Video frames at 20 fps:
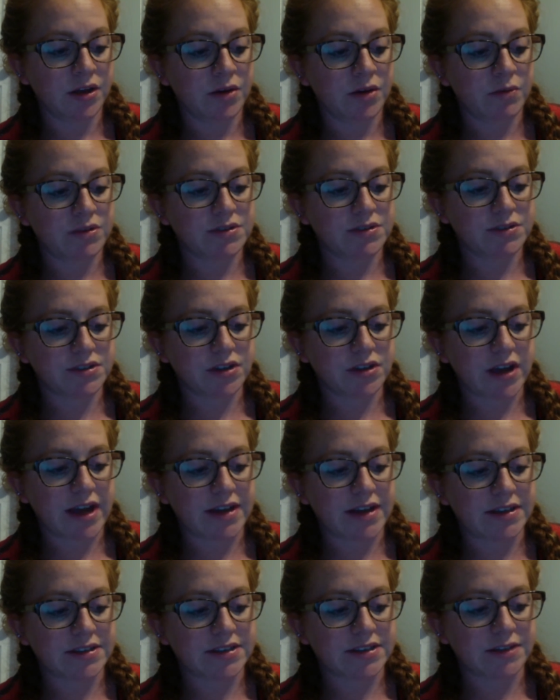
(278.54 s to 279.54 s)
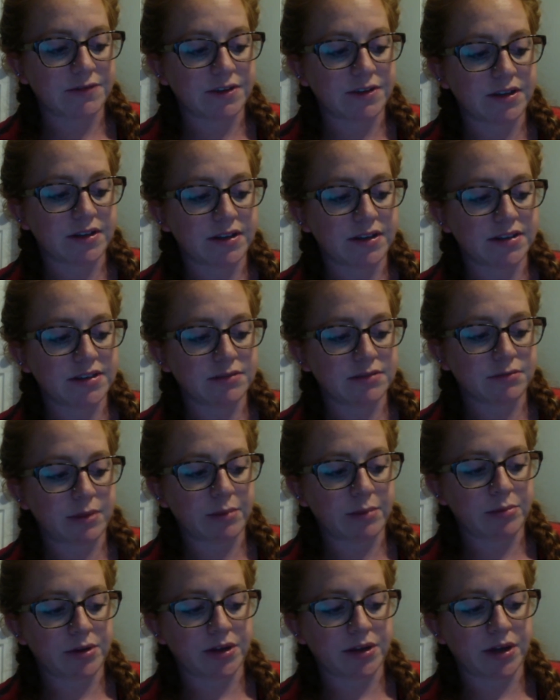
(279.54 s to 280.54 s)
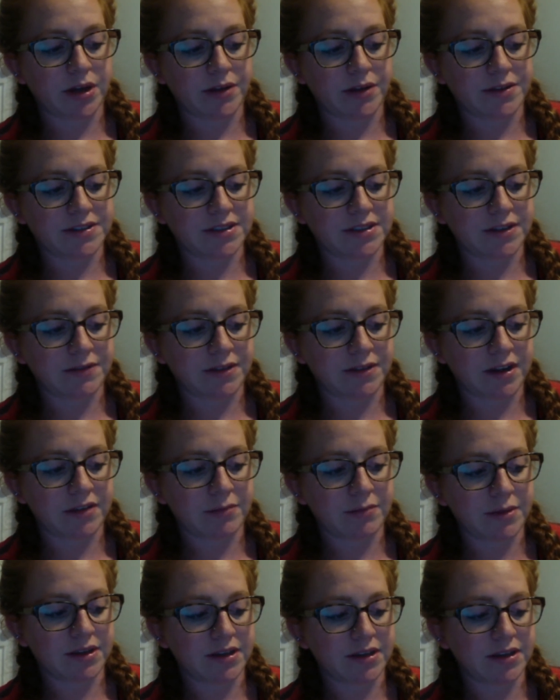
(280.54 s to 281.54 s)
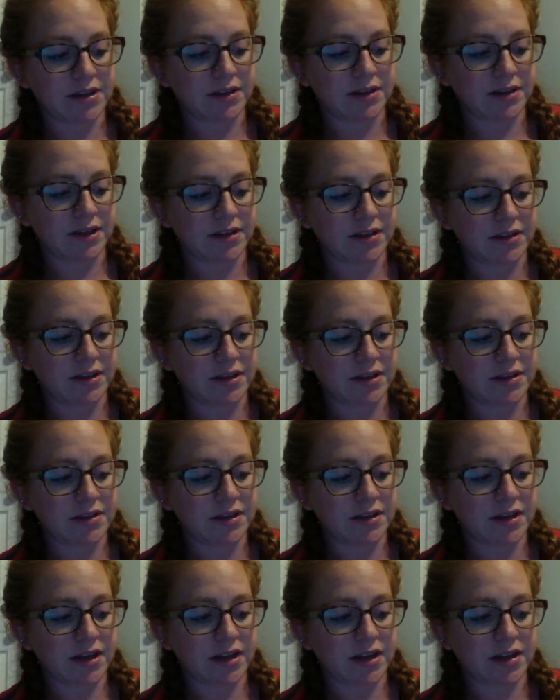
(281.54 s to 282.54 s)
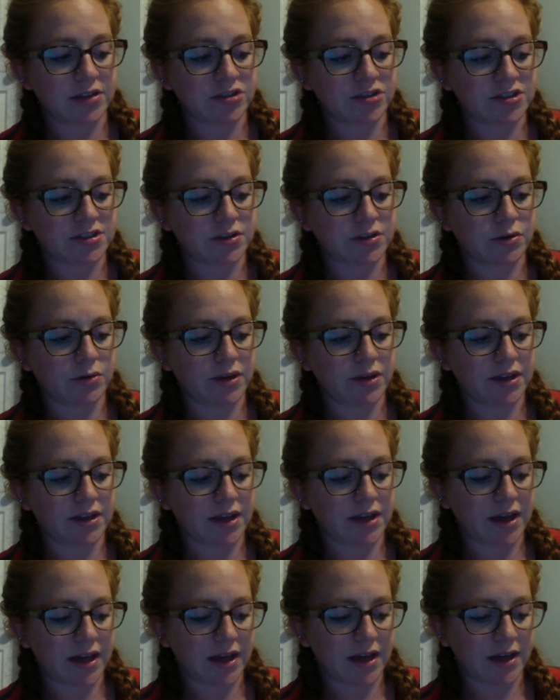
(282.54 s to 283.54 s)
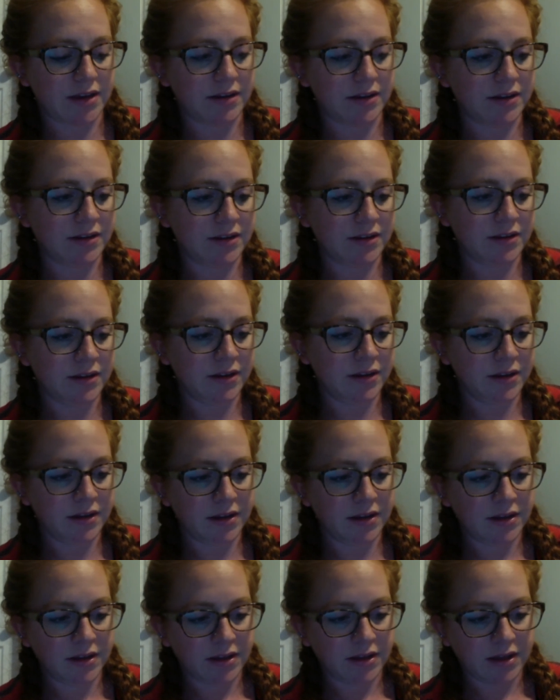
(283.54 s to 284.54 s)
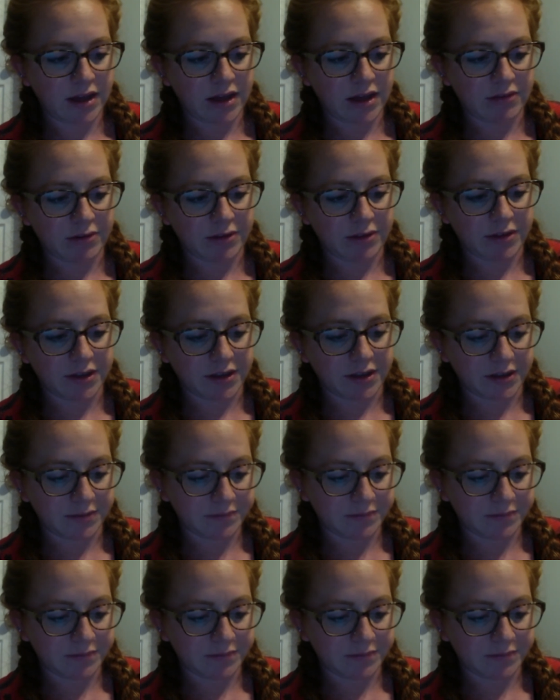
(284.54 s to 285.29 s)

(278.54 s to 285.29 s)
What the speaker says: you start adding stuff in, this is remembering all the stuff that I've been eating lately, and I can just quick add everything in.